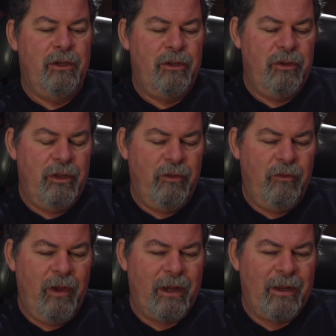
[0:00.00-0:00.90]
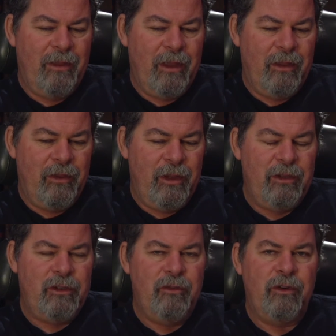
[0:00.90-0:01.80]
to the effect that
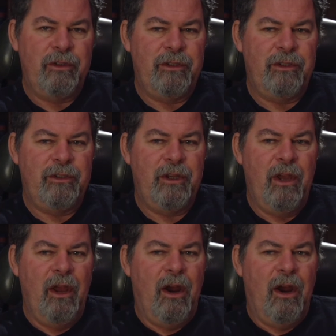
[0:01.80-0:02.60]
these two verses